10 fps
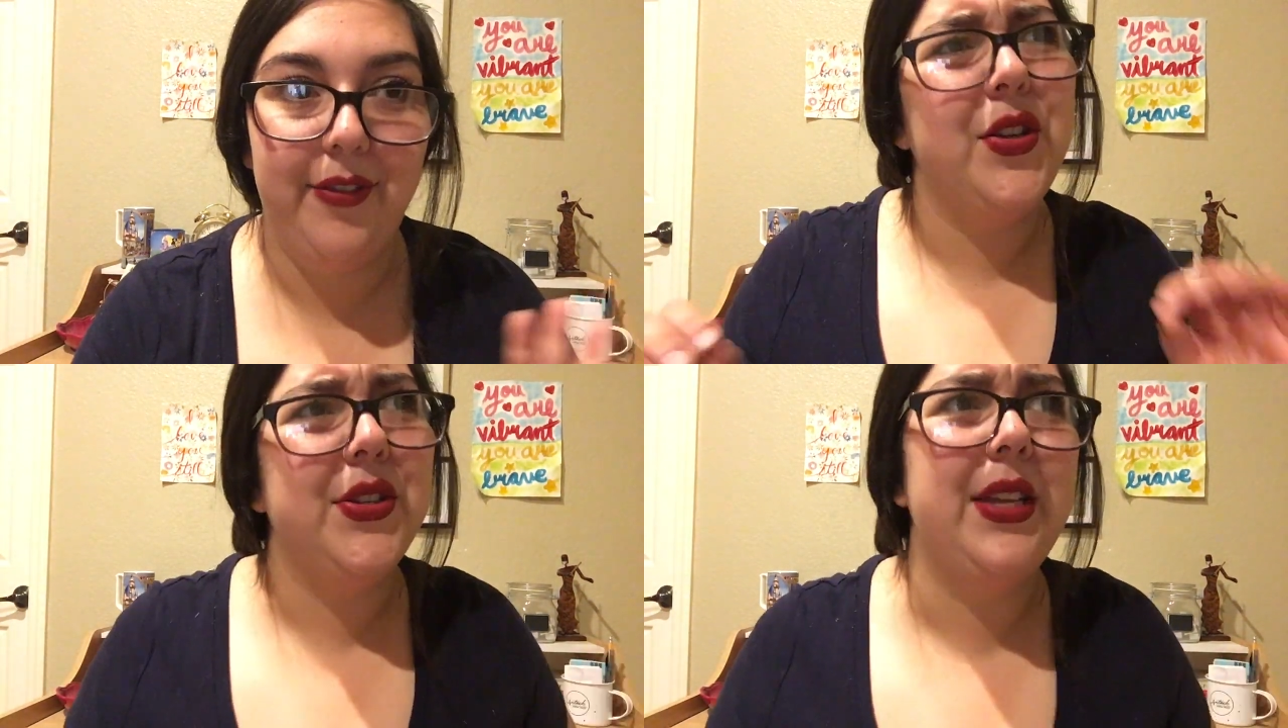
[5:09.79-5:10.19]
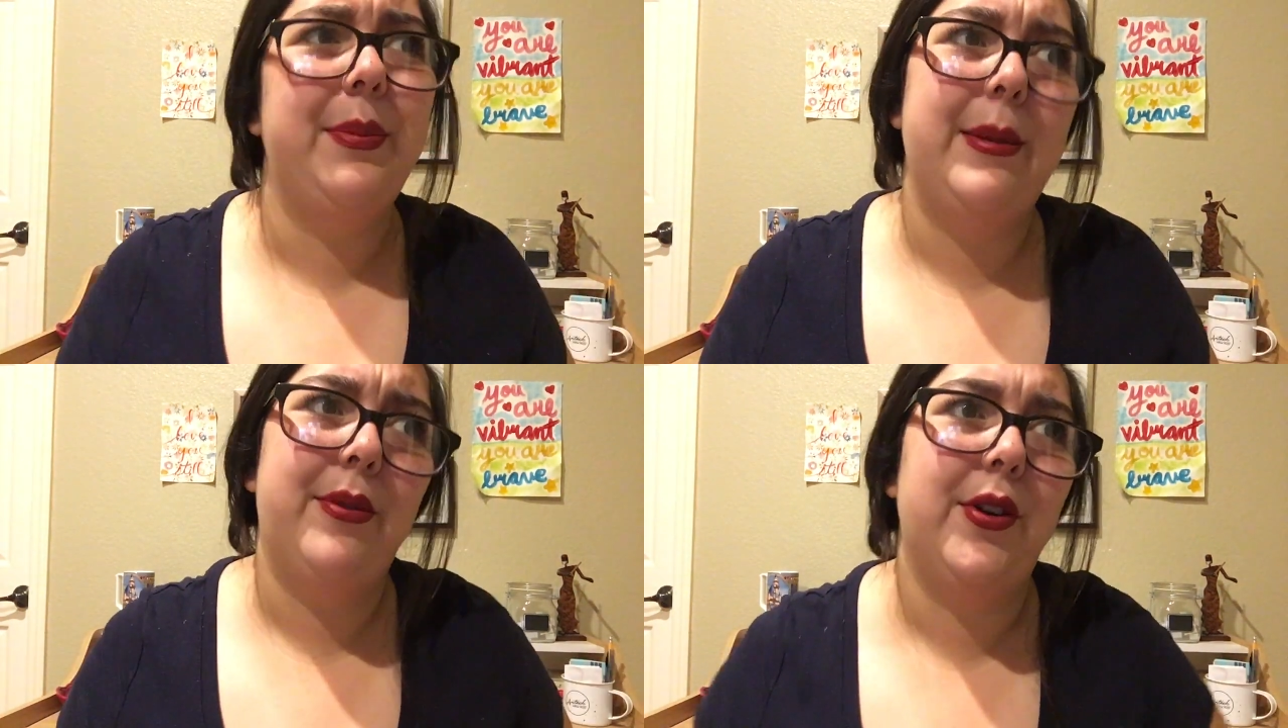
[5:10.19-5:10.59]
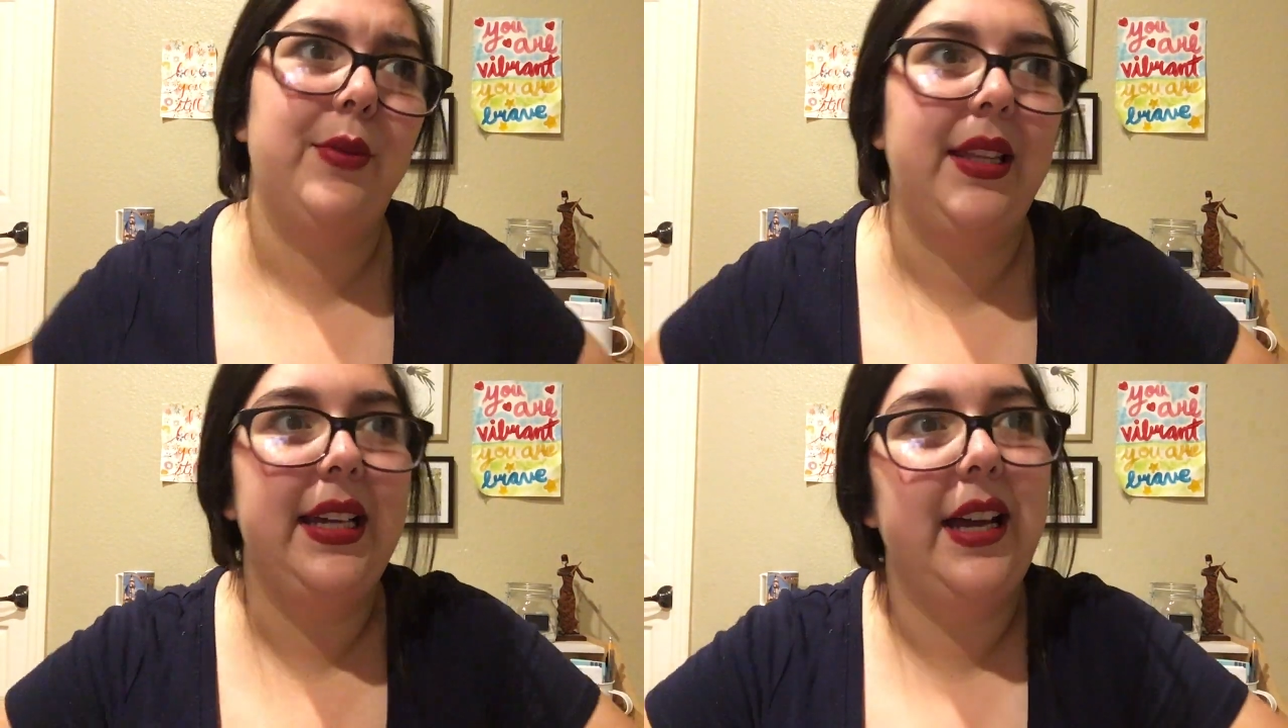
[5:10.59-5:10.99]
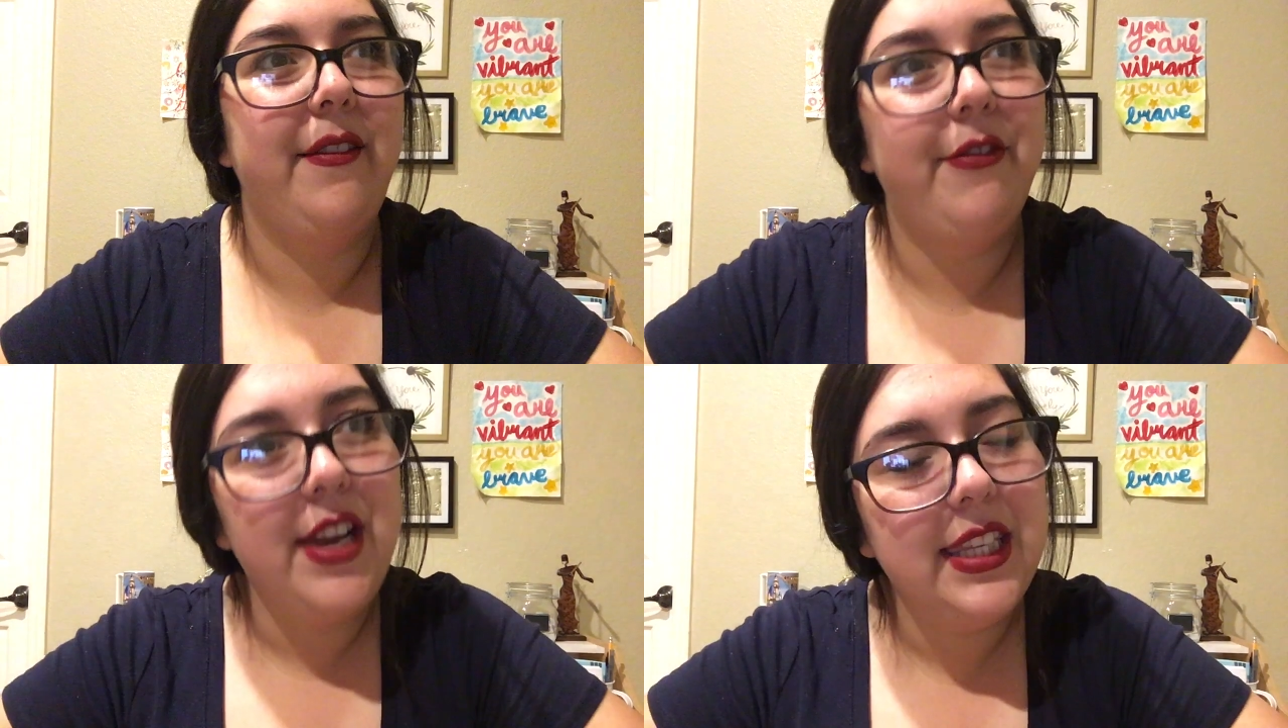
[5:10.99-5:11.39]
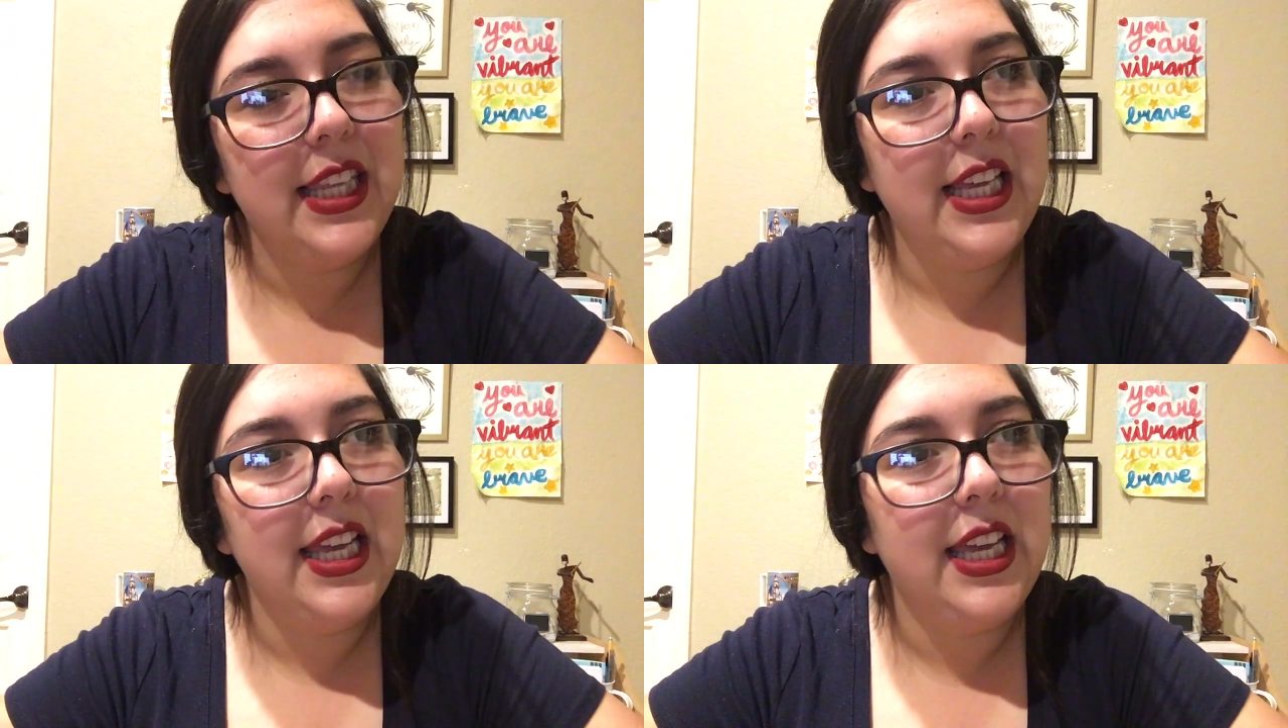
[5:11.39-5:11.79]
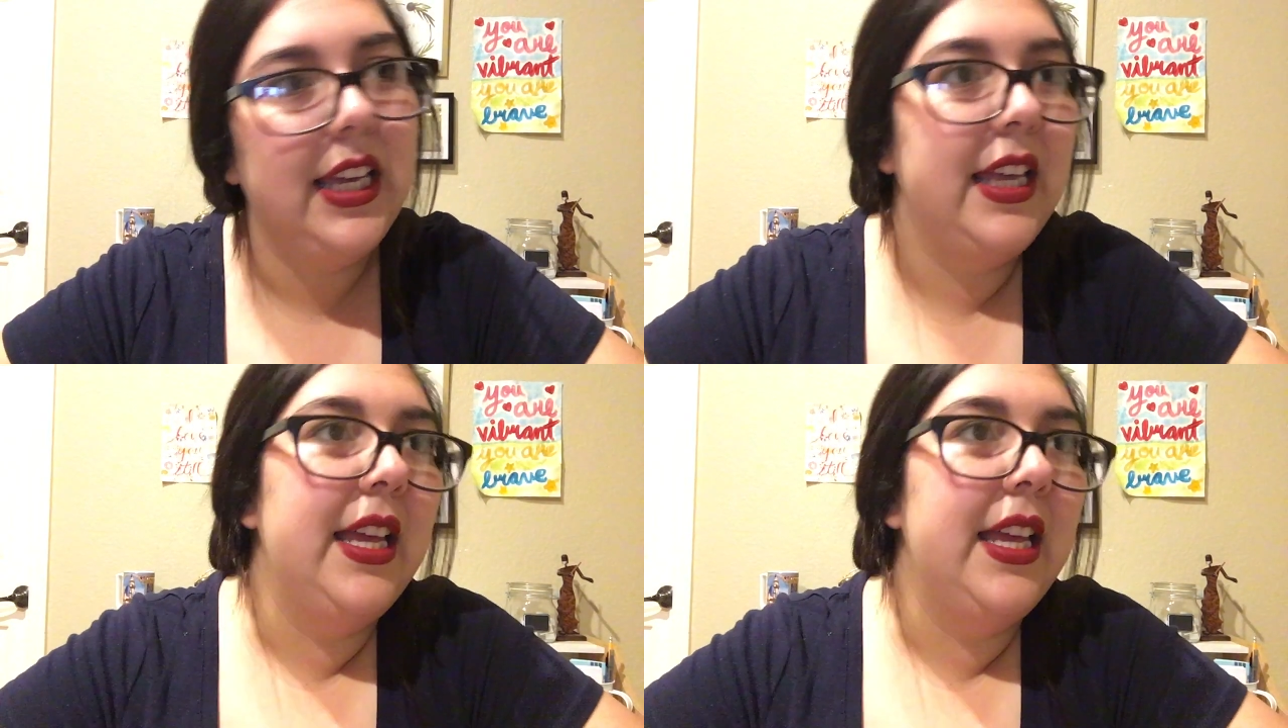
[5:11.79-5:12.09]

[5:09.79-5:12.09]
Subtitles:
Also that people are really unfriendly